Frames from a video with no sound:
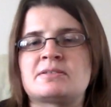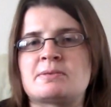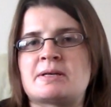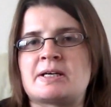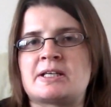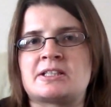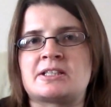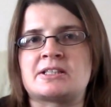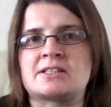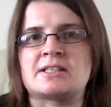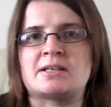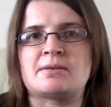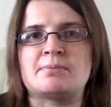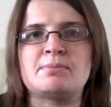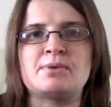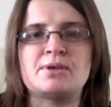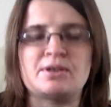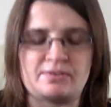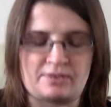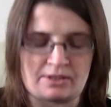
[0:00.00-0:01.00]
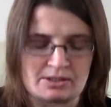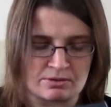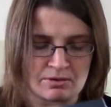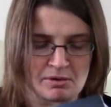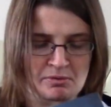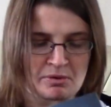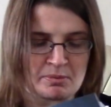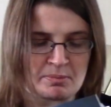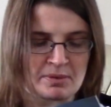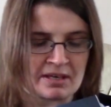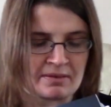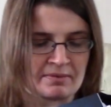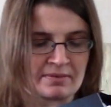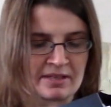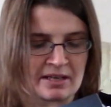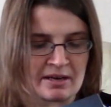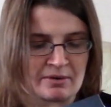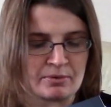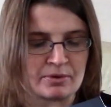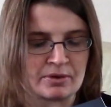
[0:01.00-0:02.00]
makes it sound perfect, so I will be giving
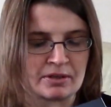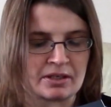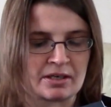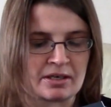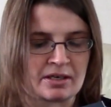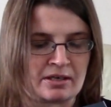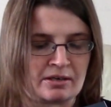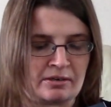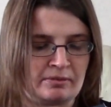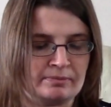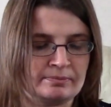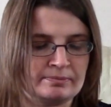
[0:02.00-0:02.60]
that one a go.